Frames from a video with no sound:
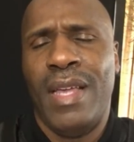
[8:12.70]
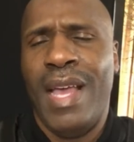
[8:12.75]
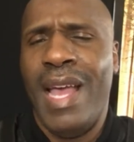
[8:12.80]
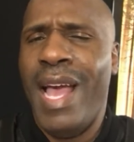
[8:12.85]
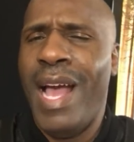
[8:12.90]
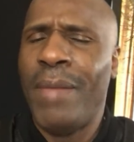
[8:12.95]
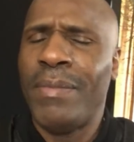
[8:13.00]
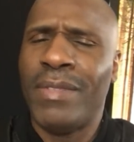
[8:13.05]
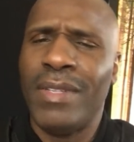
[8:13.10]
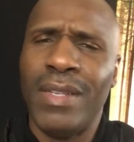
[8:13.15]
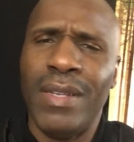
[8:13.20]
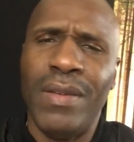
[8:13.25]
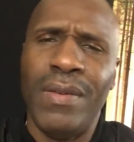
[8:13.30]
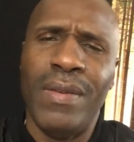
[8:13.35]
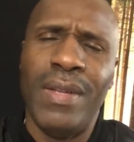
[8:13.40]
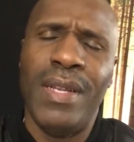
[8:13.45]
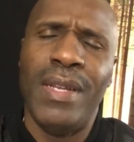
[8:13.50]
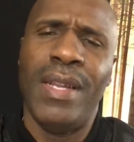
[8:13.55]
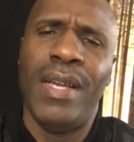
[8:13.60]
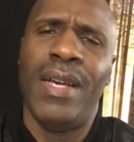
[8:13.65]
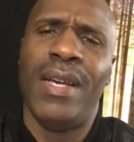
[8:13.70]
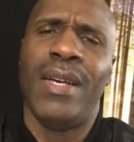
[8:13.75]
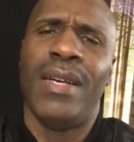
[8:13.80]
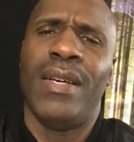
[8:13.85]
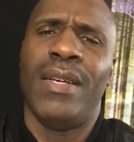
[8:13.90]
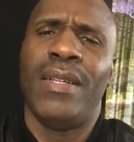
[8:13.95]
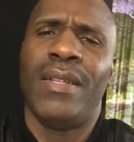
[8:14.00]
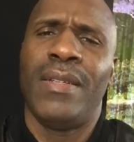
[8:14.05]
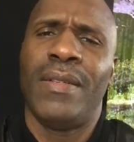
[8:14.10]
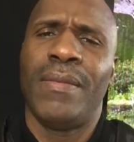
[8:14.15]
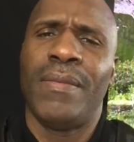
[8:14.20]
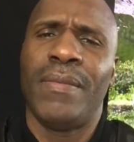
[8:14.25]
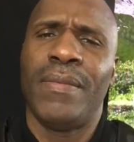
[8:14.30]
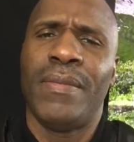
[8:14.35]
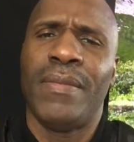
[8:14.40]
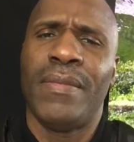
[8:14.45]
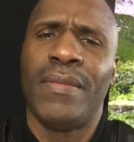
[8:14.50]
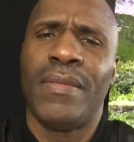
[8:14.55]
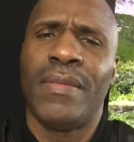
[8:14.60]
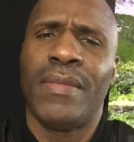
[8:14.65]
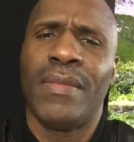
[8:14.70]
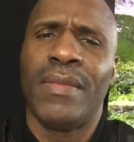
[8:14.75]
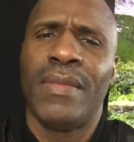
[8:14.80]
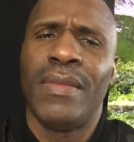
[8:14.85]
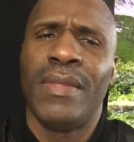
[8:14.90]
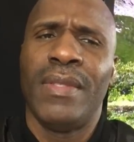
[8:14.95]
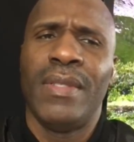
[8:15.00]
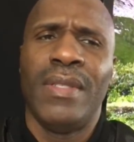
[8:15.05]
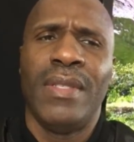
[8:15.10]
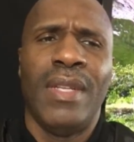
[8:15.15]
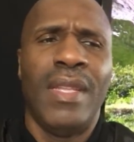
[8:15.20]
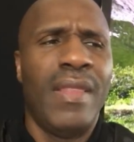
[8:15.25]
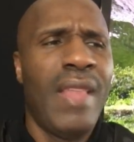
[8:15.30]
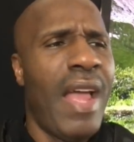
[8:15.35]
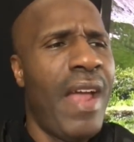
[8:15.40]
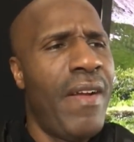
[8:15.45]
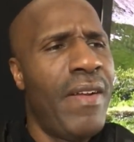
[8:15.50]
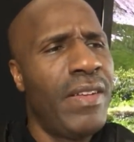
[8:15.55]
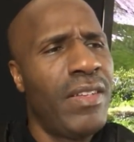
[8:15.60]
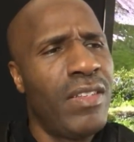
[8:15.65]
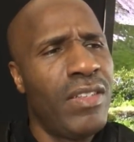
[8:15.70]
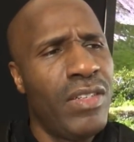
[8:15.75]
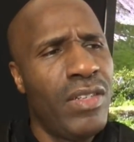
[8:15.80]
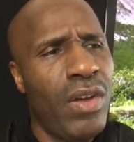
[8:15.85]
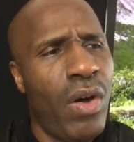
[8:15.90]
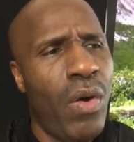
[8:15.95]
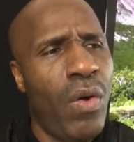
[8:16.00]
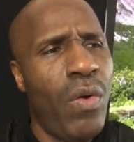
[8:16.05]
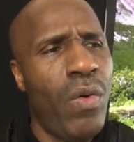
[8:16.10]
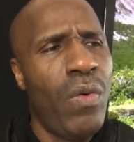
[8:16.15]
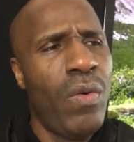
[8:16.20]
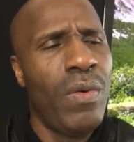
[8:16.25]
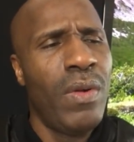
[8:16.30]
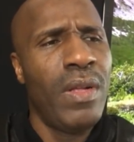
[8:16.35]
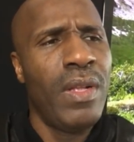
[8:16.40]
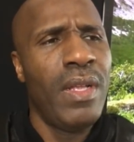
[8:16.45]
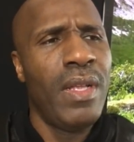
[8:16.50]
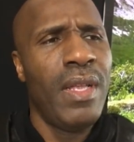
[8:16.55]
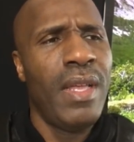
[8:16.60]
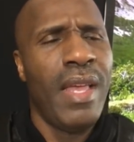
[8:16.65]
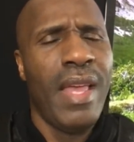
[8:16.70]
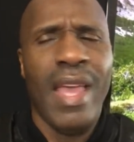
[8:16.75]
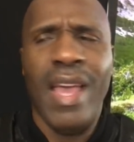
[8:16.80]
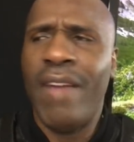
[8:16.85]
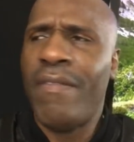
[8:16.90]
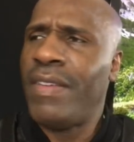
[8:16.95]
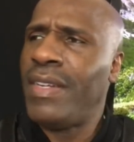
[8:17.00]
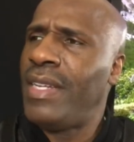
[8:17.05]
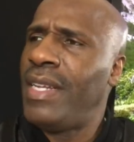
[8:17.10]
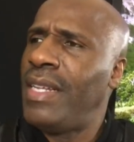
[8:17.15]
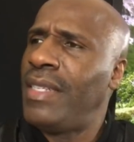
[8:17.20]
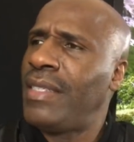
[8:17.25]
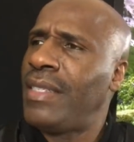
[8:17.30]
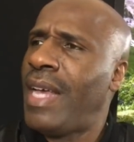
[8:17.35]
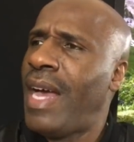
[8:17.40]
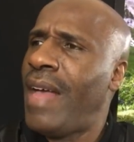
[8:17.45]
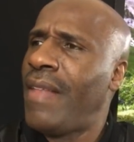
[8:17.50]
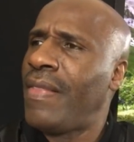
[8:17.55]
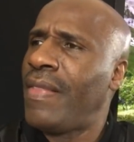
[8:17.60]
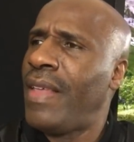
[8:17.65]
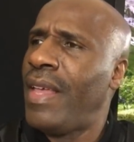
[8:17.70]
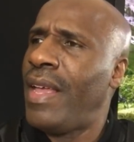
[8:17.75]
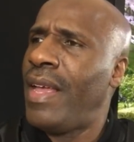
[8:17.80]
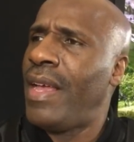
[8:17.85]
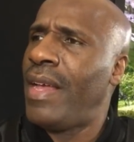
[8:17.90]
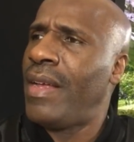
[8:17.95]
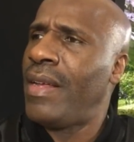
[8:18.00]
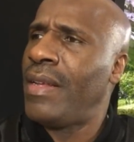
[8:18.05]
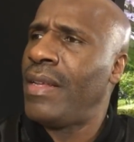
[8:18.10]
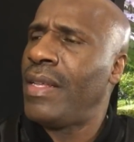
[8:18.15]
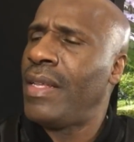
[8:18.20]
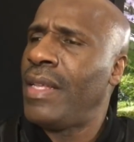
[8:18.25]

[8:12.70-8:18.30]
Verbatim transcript: Absolutely none. There is no evidence out there